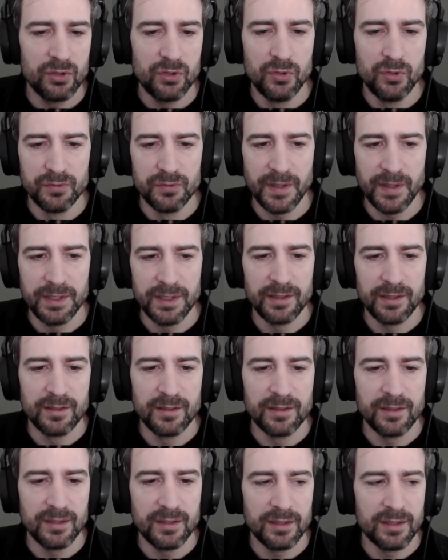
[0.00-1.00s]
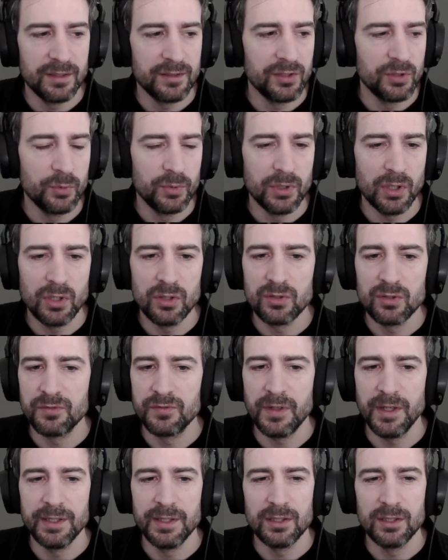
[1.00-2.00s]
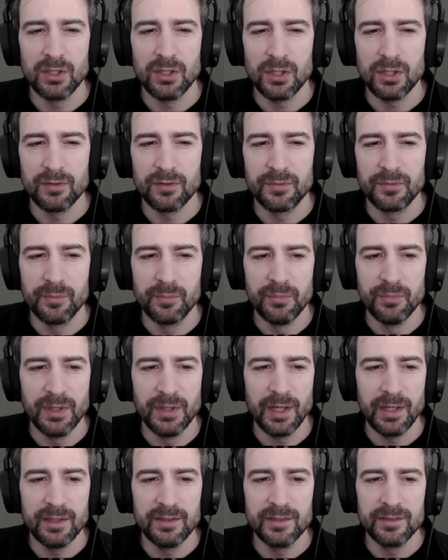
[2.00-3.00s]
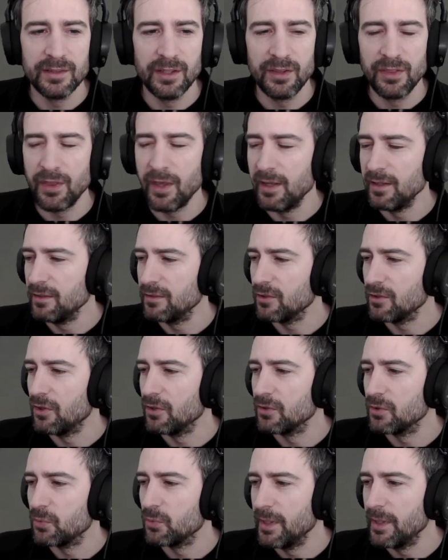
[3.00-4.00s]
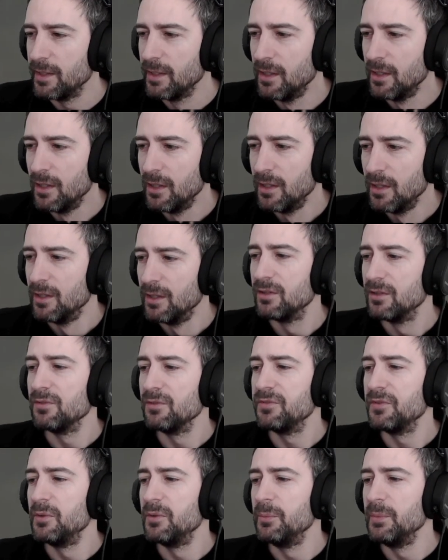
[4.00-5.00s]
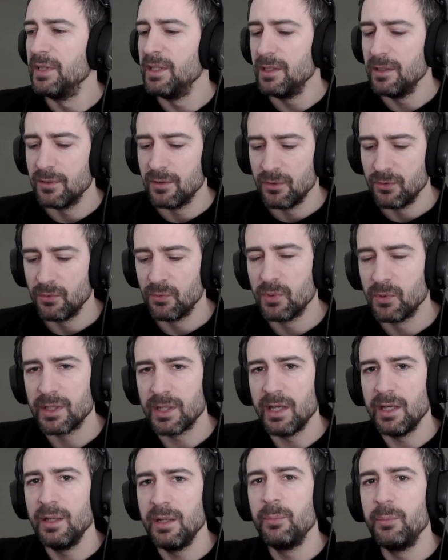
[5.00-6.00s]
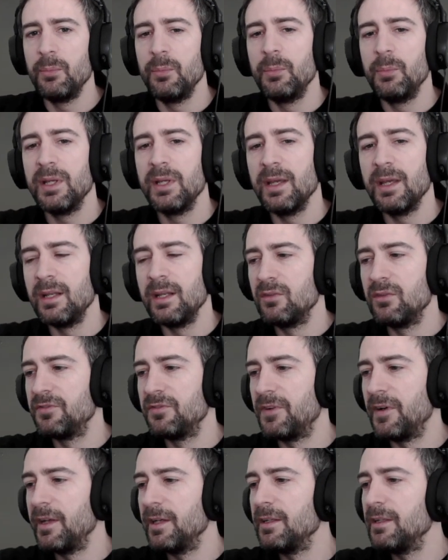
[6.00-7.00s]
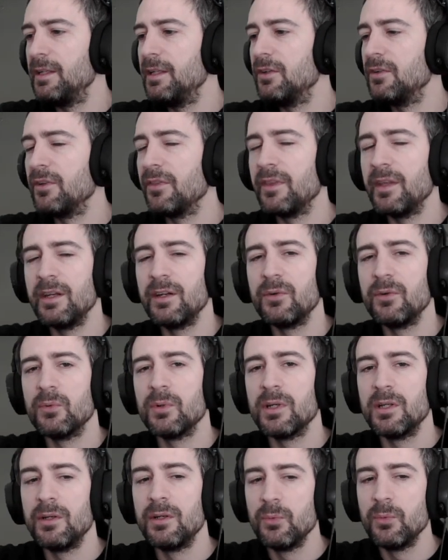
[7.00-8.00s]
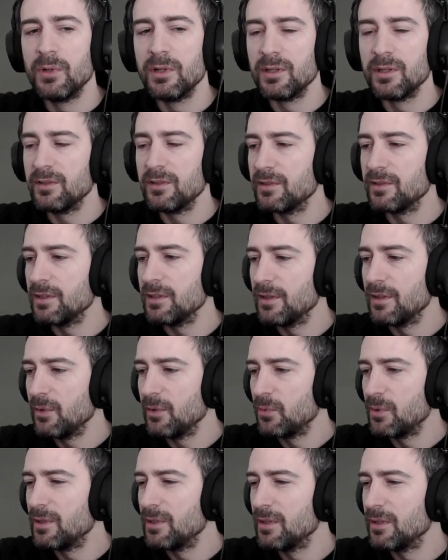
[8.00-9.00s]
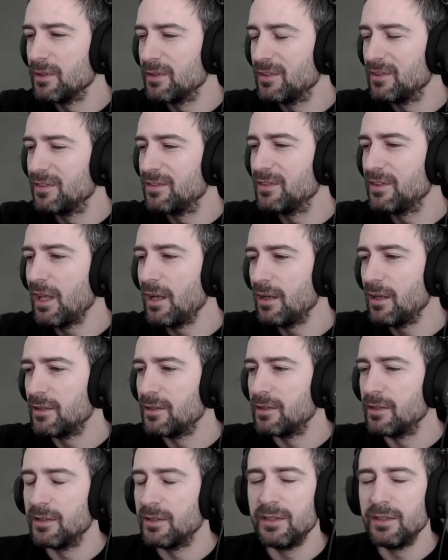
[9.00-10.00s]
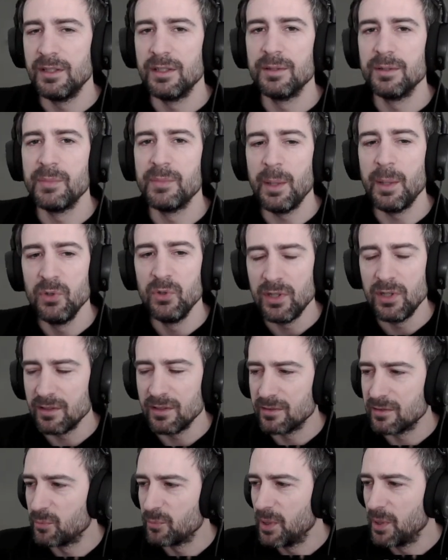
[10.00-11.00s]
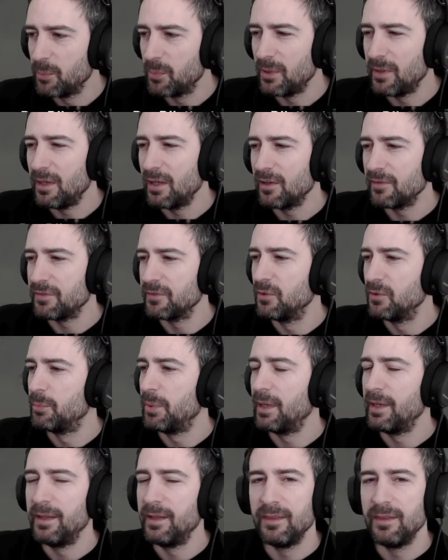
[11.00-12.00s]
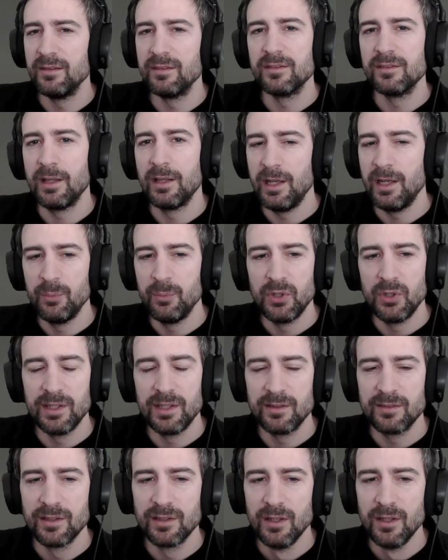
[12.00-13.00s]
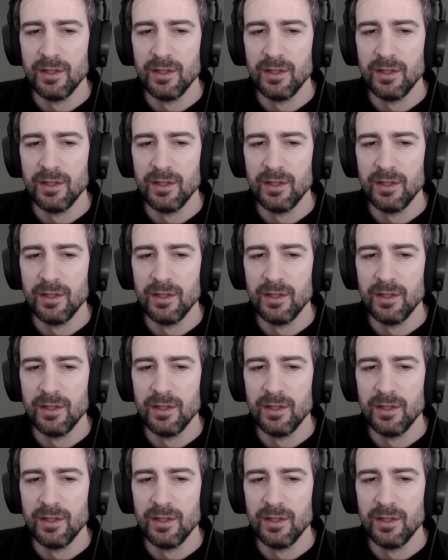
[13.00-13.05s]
to finding the citadels, you will also find a lot of nice things on the way. So for me, what I began to find here and there was they were stellar amulets, and people love to buy these stellar amulets.